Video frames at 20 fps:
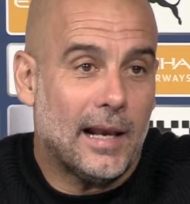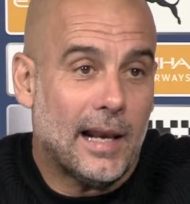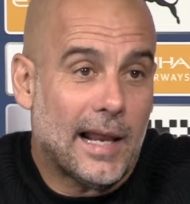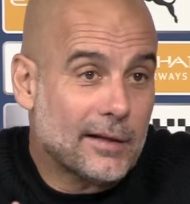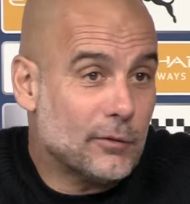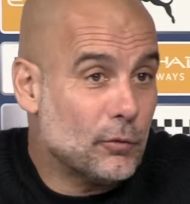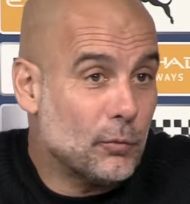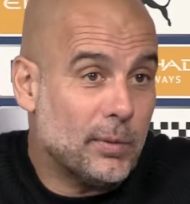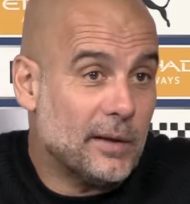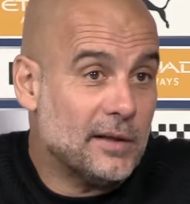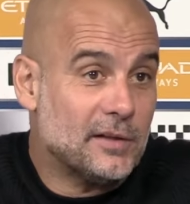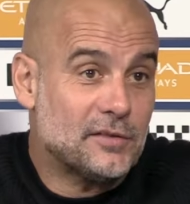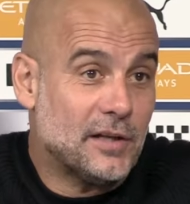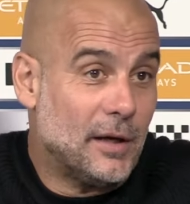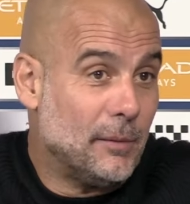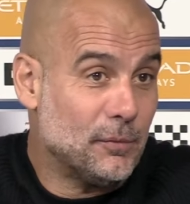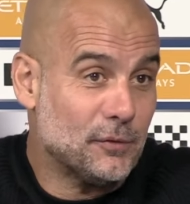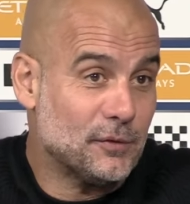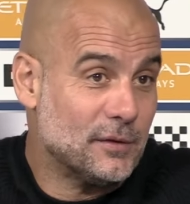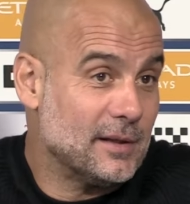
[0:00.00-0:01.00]
like to play the
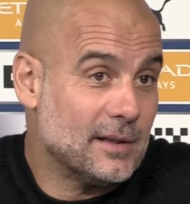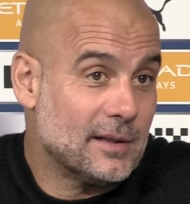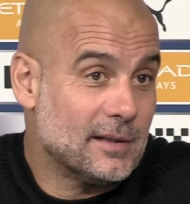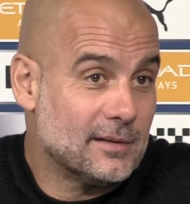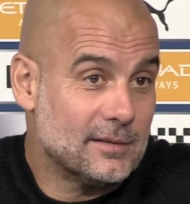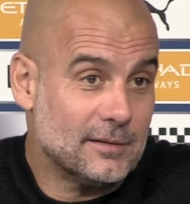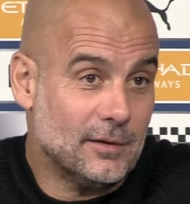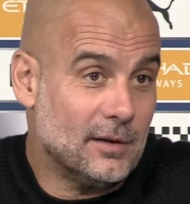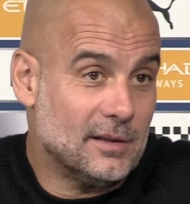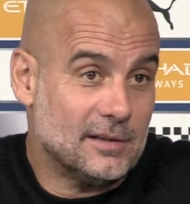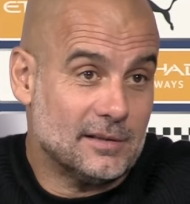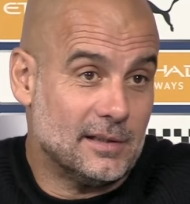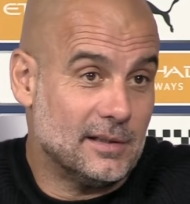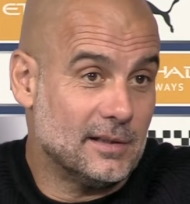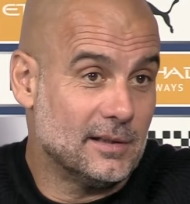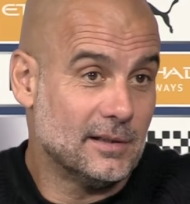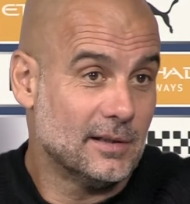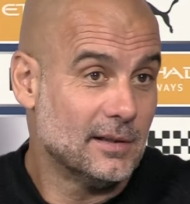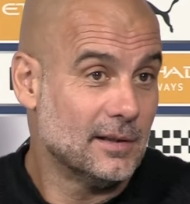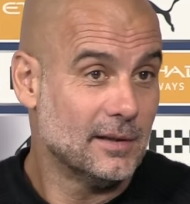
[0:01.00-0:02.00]
Champions League, honestly.
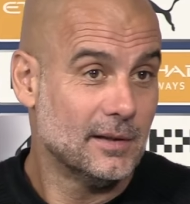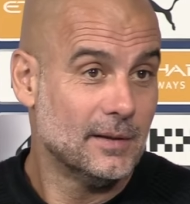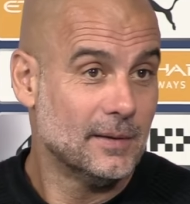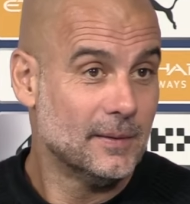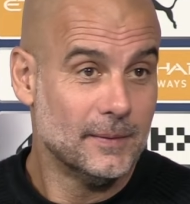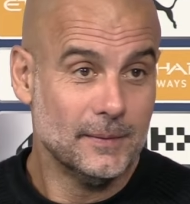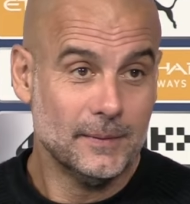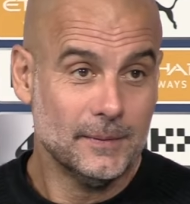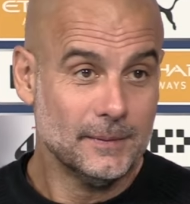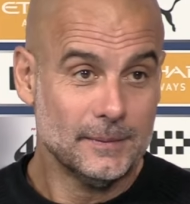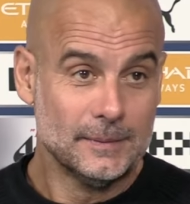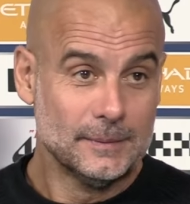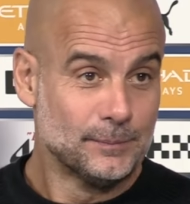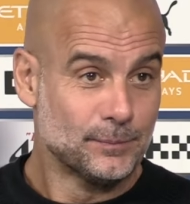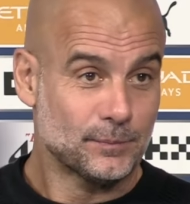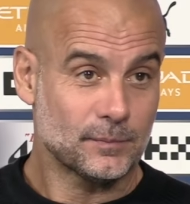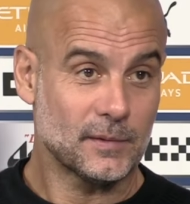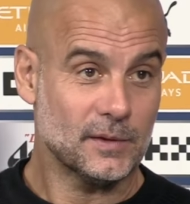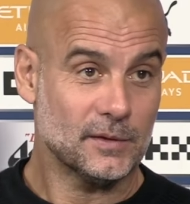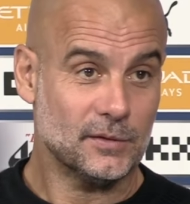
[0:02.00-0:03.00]

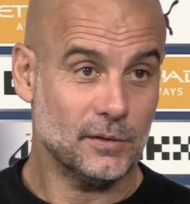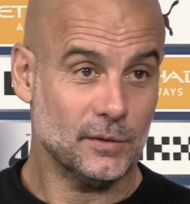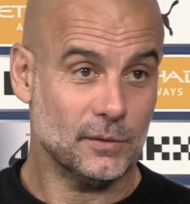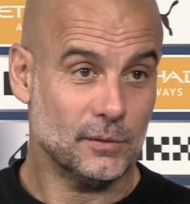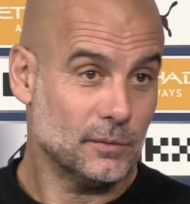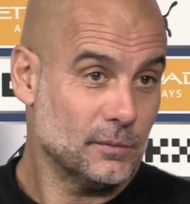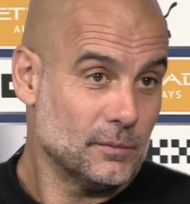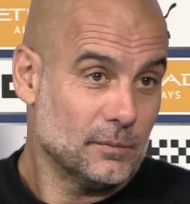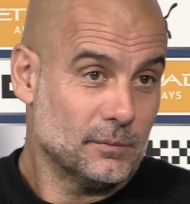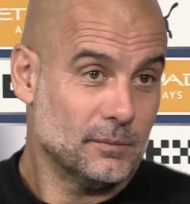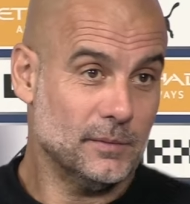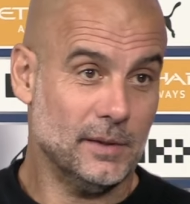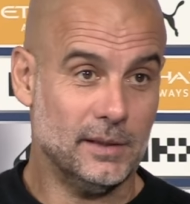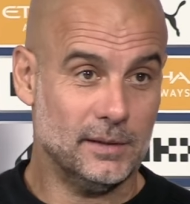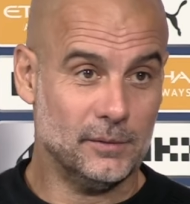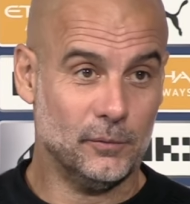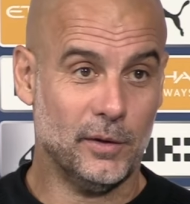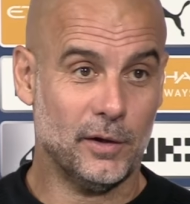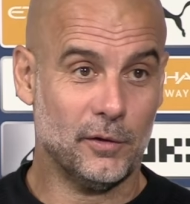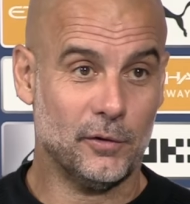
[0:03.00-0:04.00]
So, and
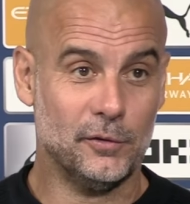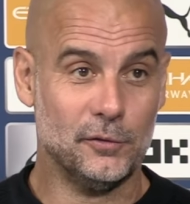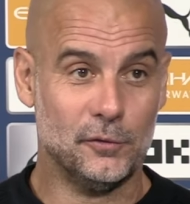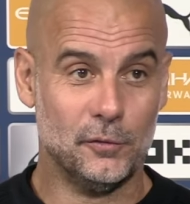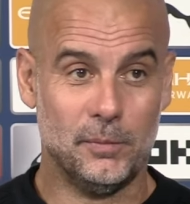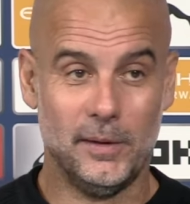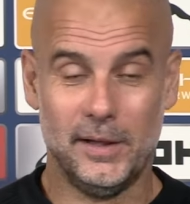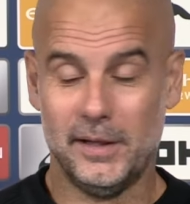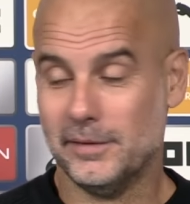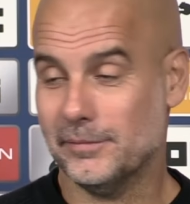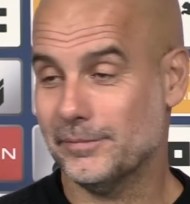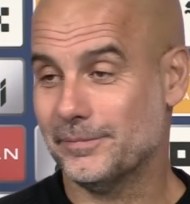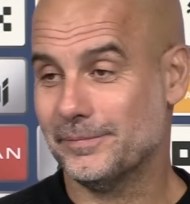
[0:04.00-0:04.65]
we're going to play.